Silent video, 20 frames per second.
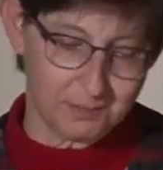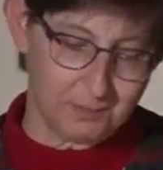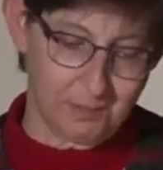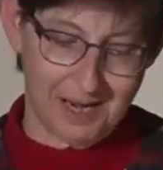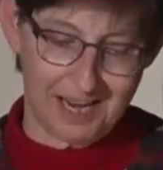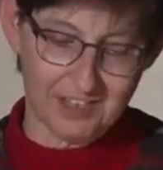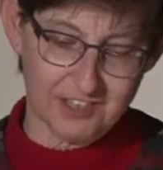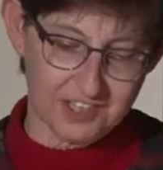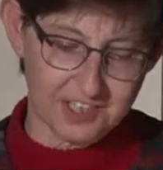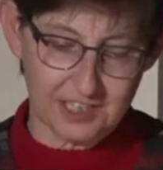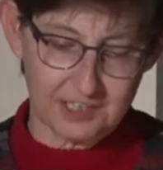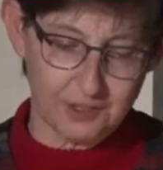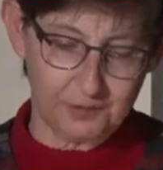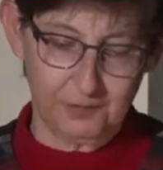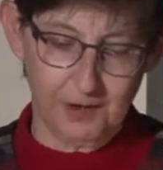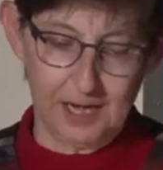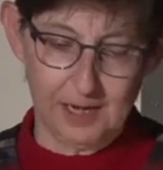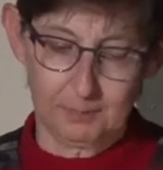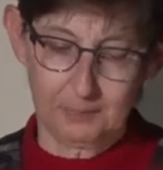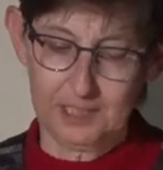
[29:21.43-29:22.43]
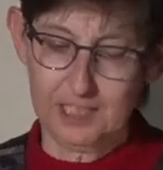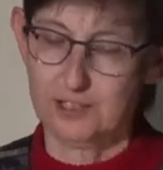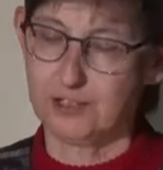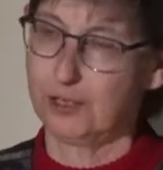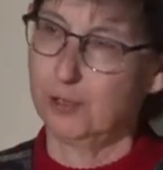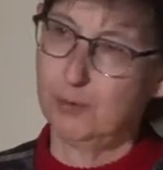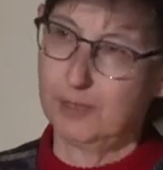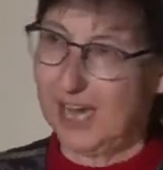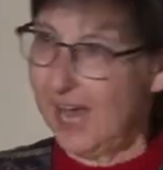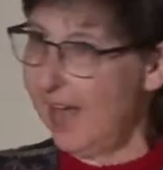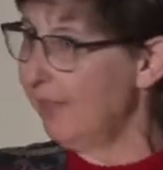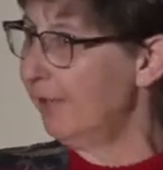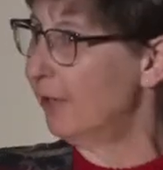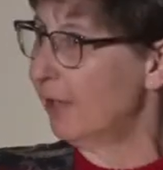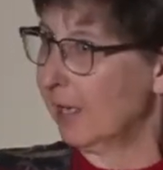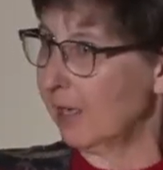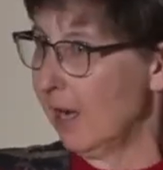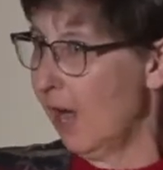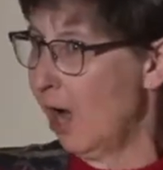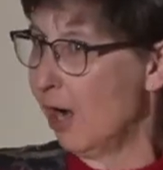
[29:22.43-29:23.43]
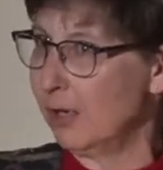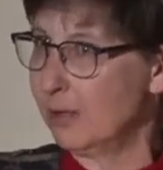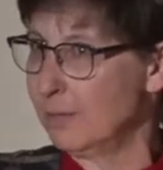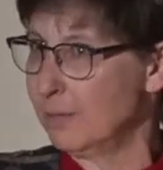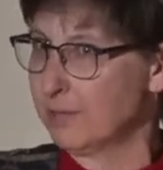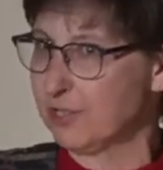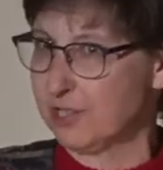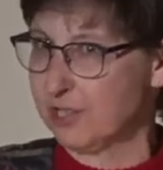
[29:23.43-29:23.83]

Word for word: about six families who gathered in homes